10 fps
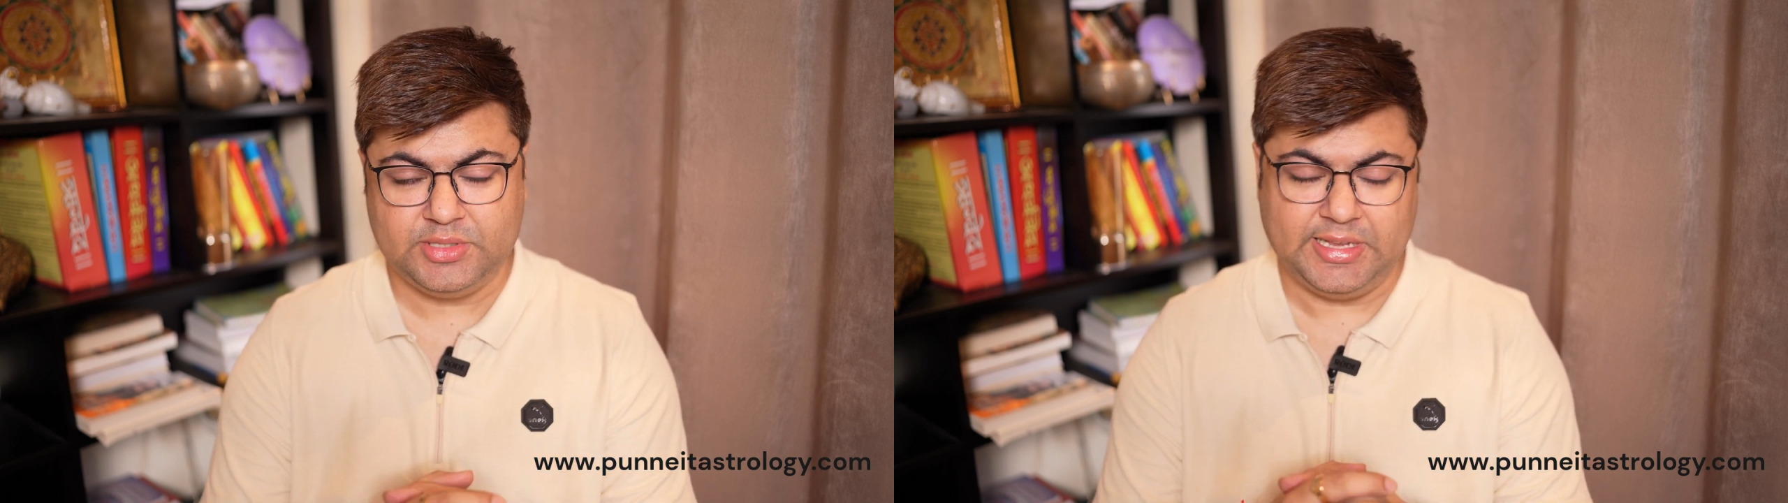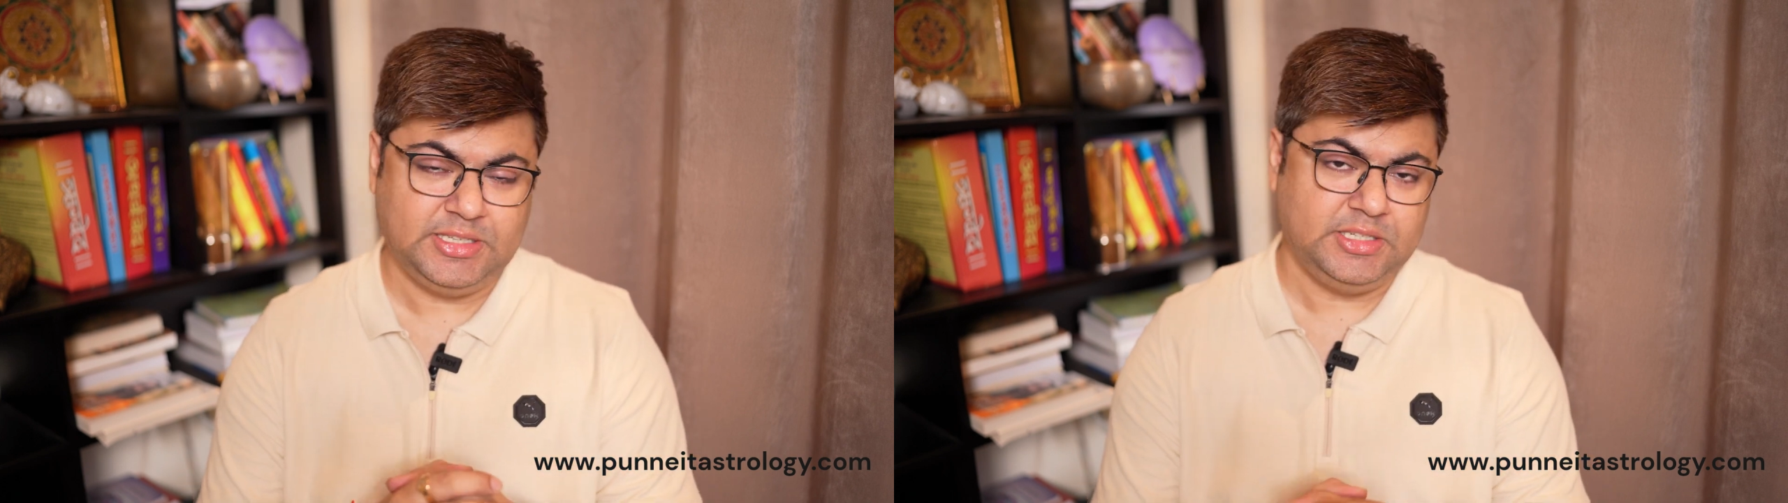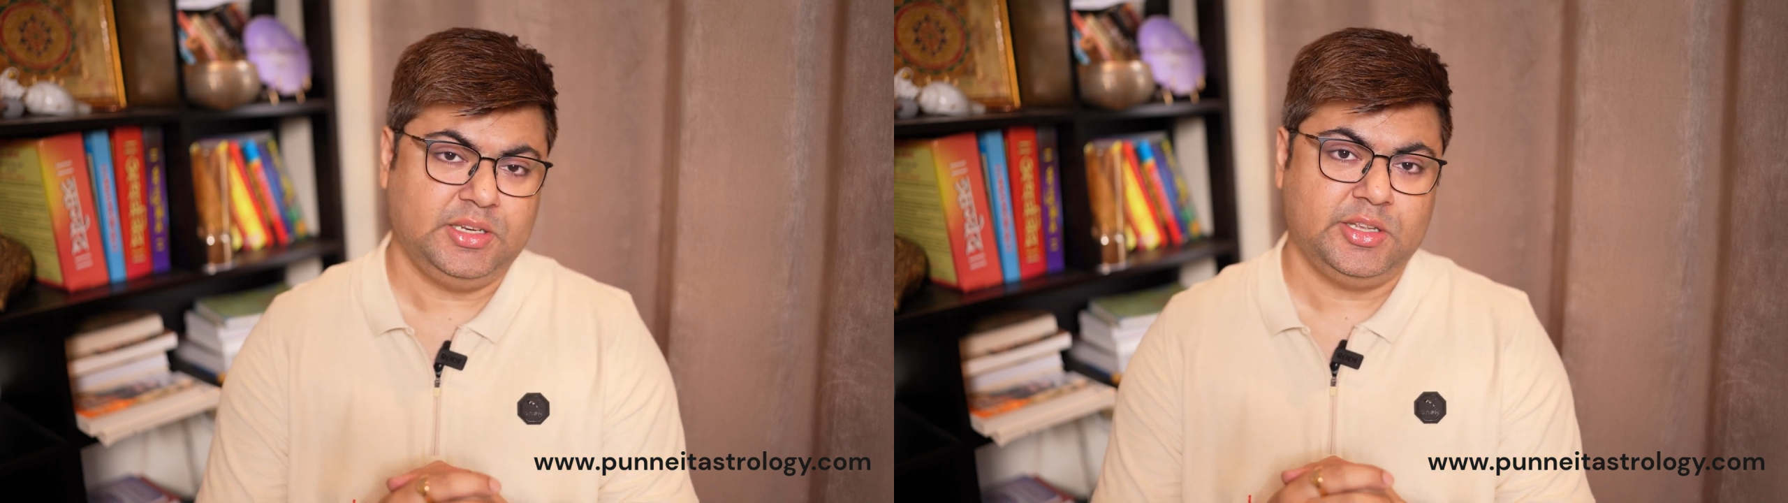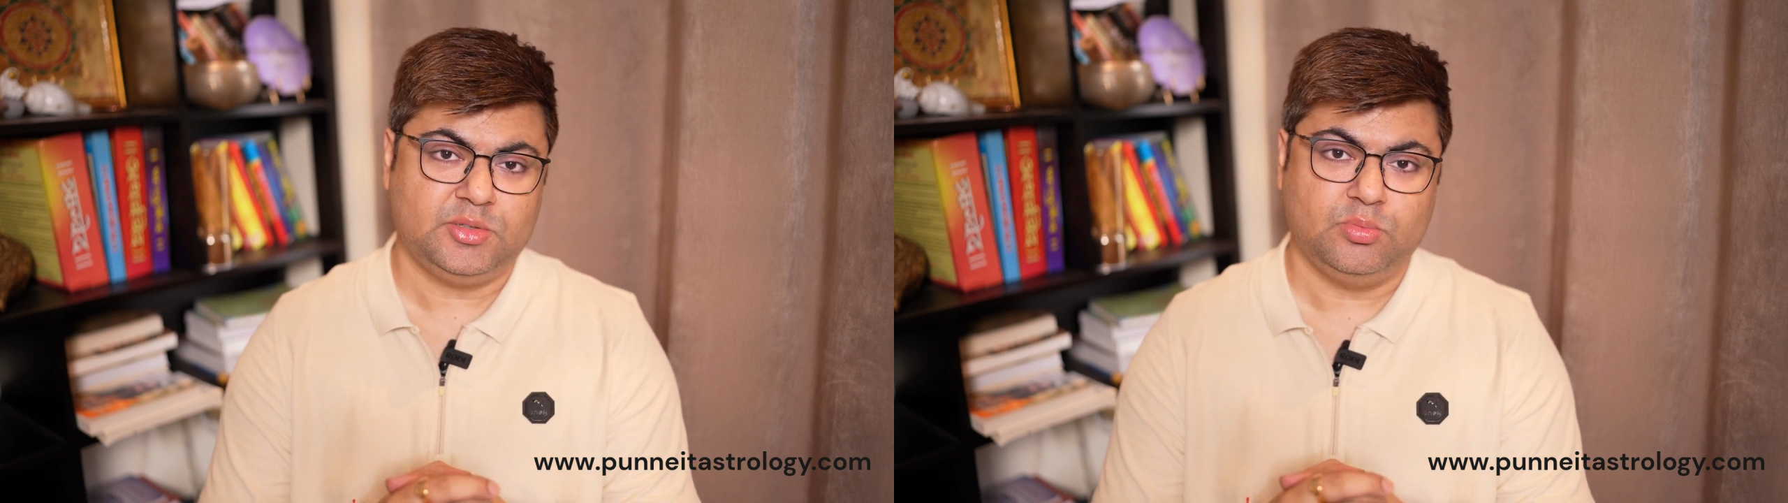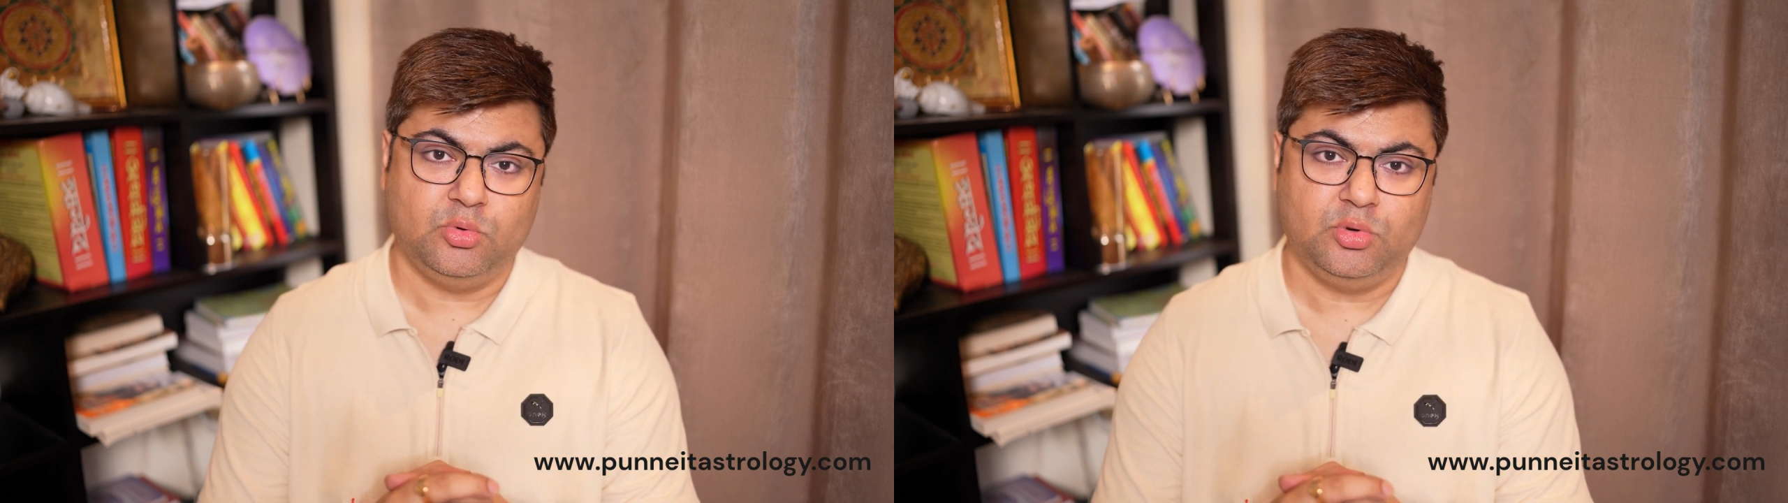
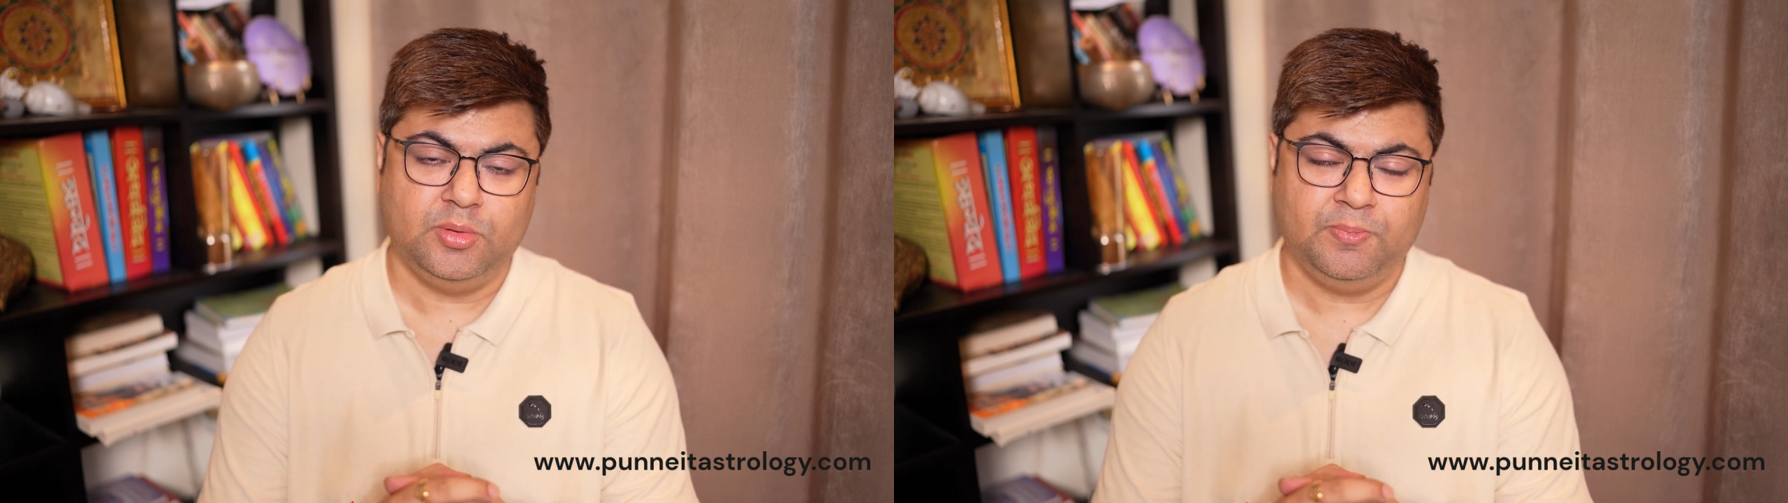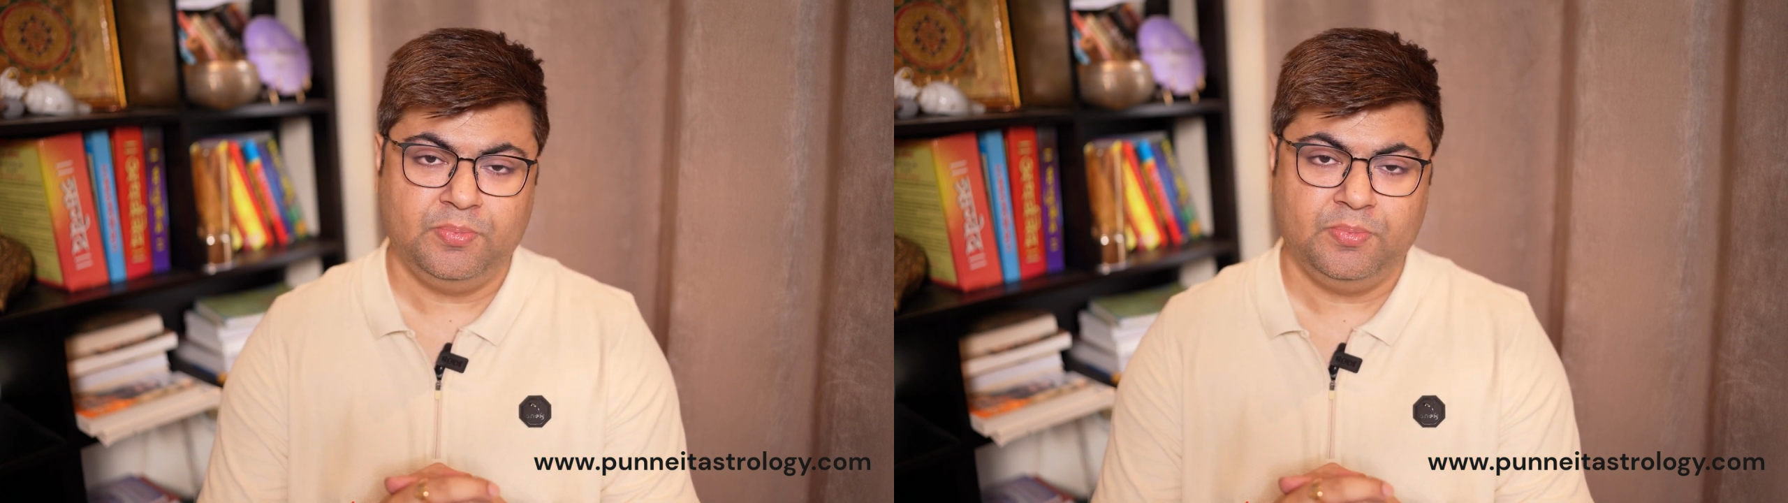Sagittarius Moon,